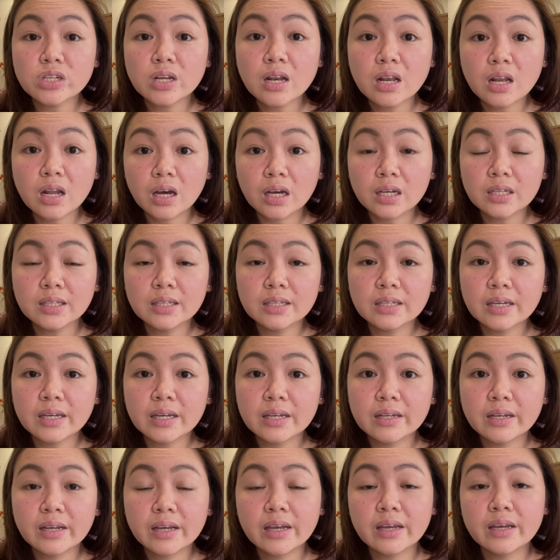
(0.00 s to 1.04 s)
lot,
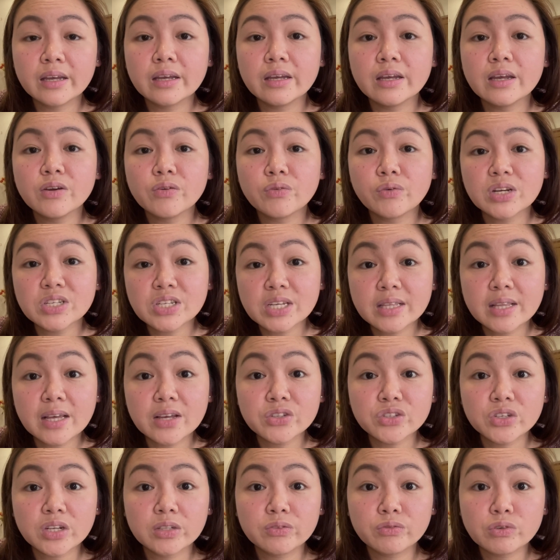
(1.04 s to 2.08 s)
in a
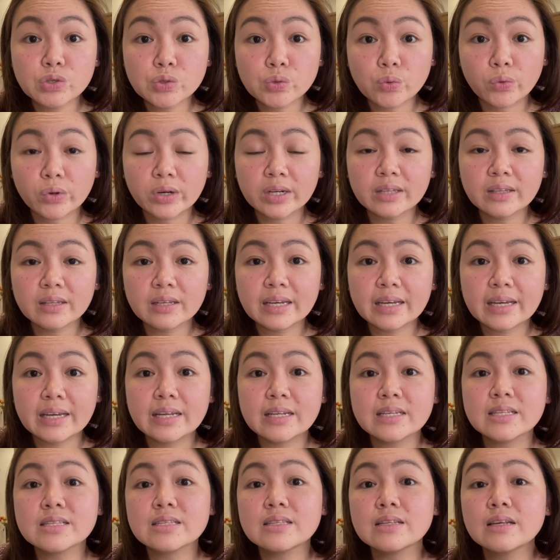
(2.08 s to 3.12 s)
residential resort,
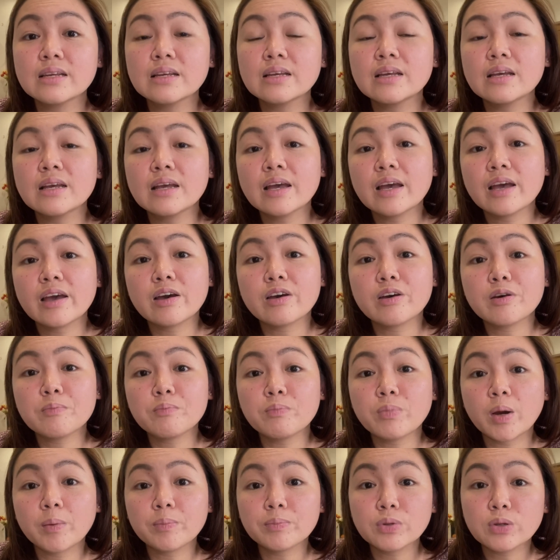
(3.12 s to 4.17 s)
in a
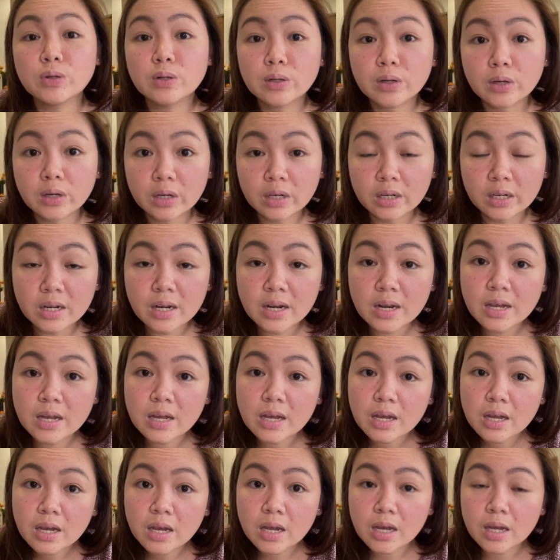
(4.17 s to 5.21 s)
popular
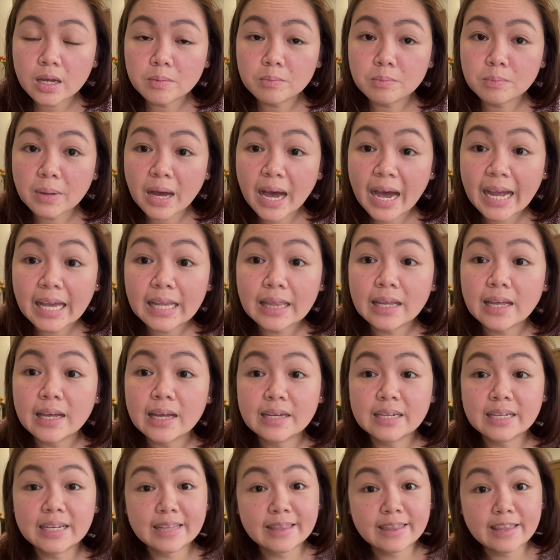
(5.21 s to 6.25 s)

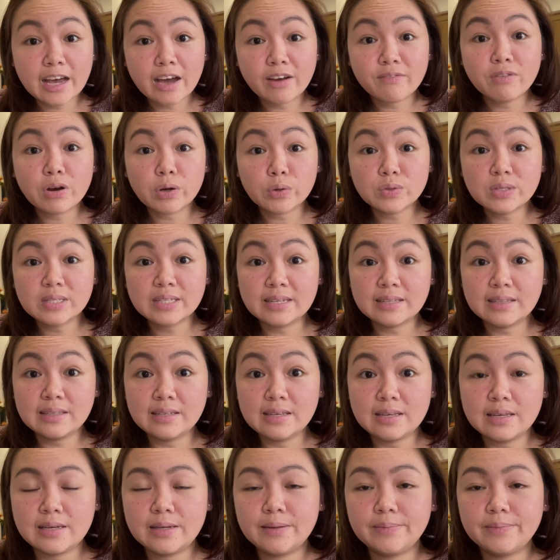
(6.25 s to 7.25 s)
island in Davao City.